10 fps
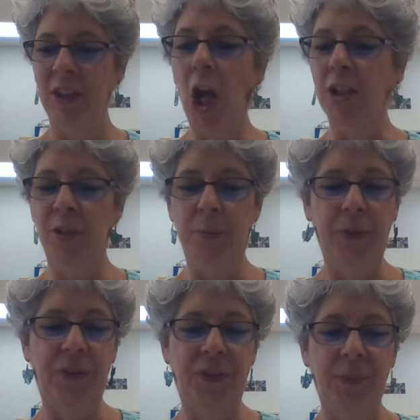The
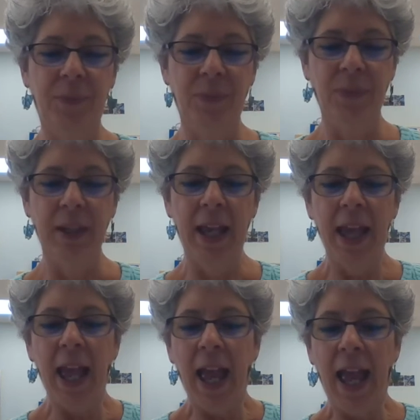octopus.
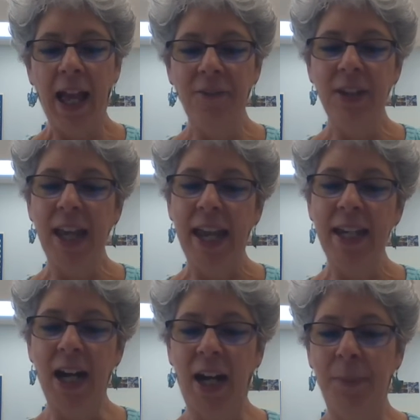Having
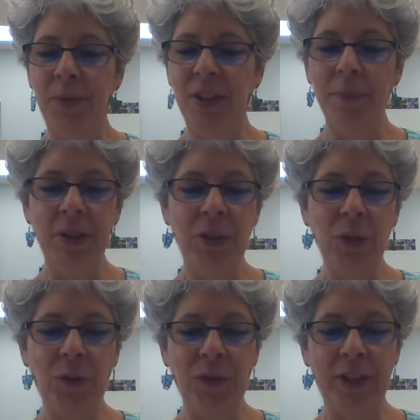8 arms can be
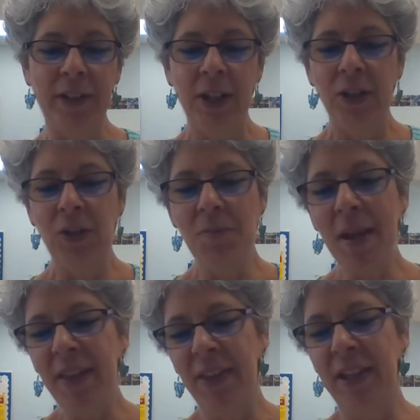useful. You
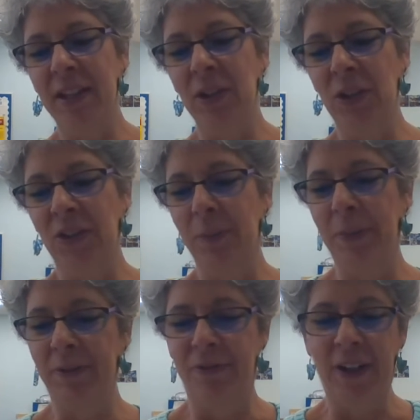may think it looks a
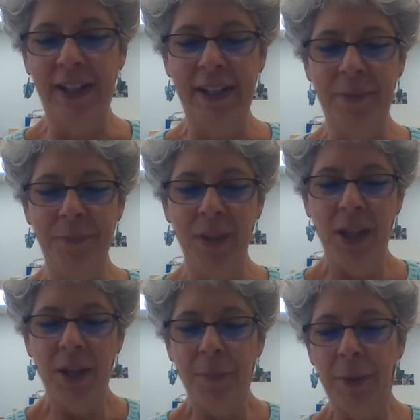bit funny,
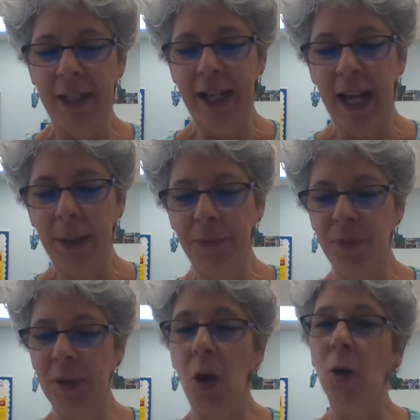but it
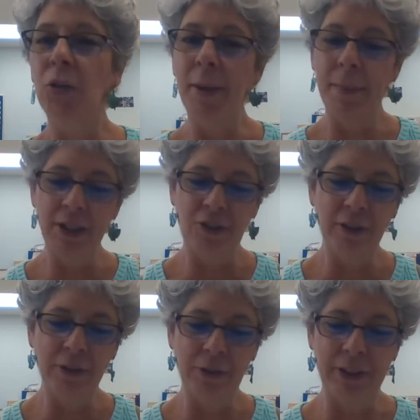helps me hold all my
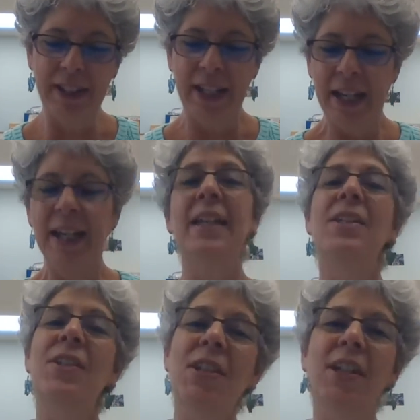children
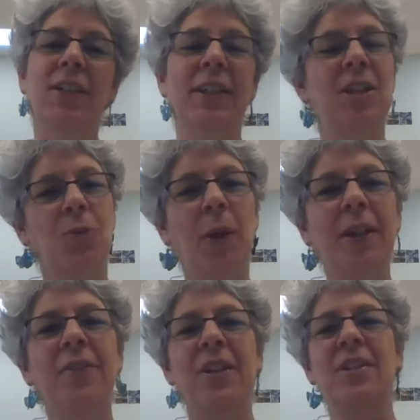and tickle each
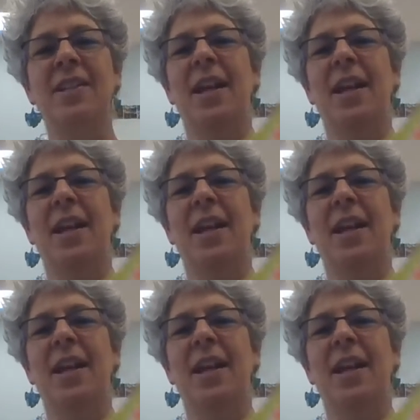one of their